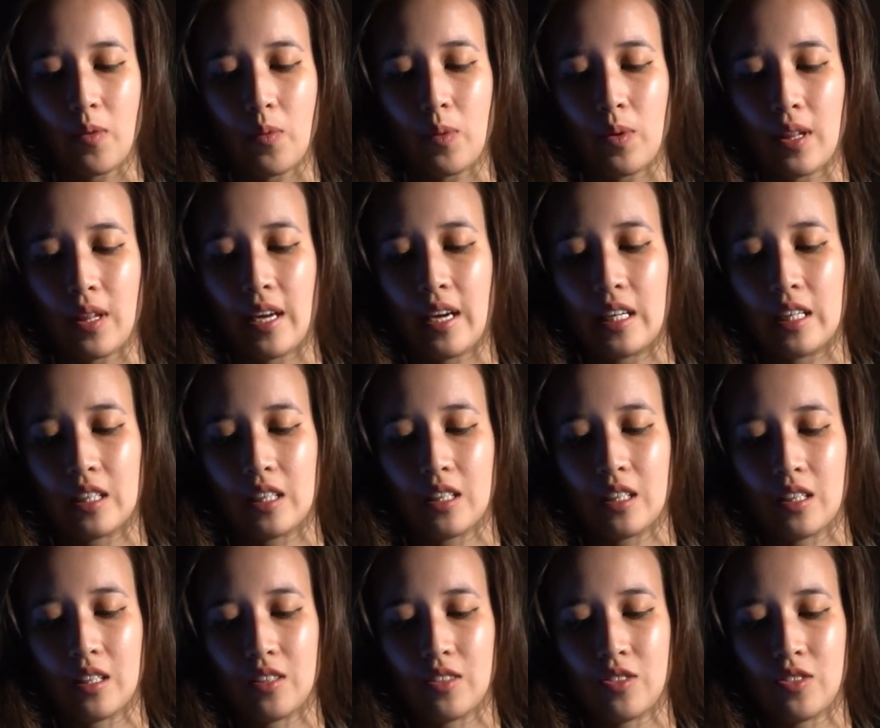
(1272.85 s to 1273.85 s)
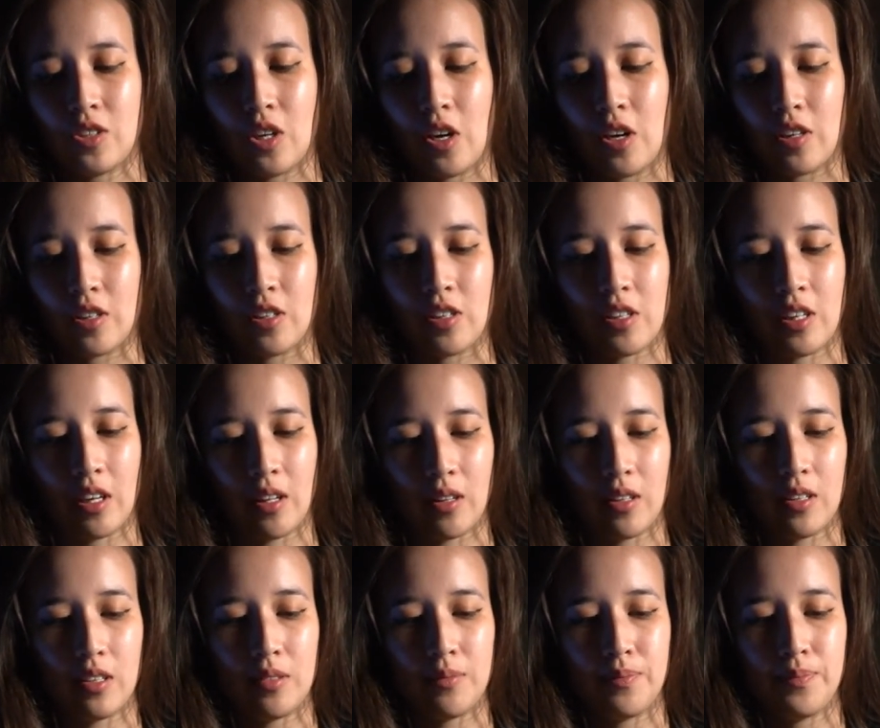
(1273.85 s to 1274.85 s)
with like a darker
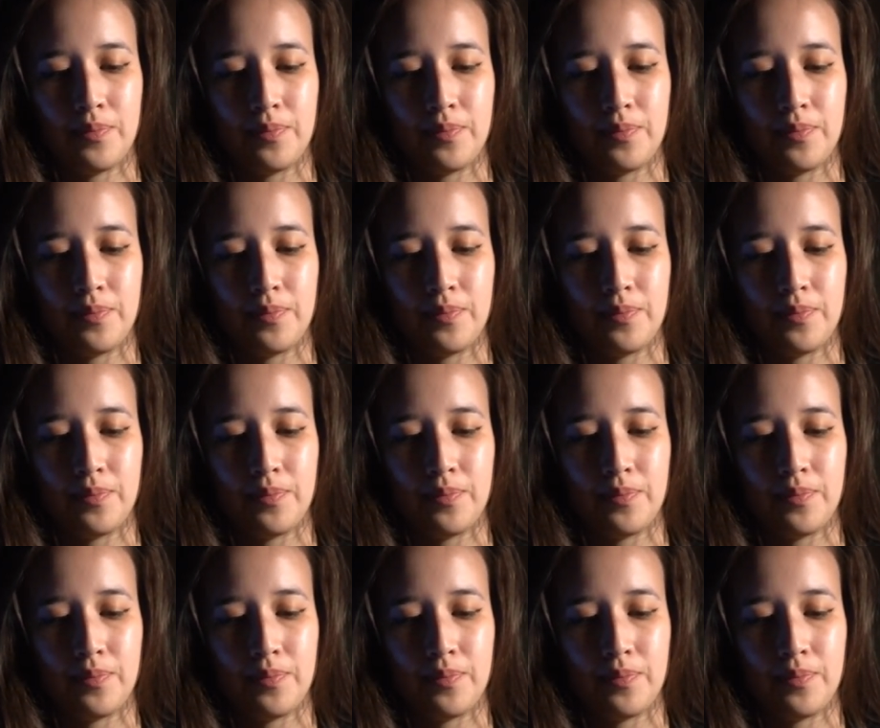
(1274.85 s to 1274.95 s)
color.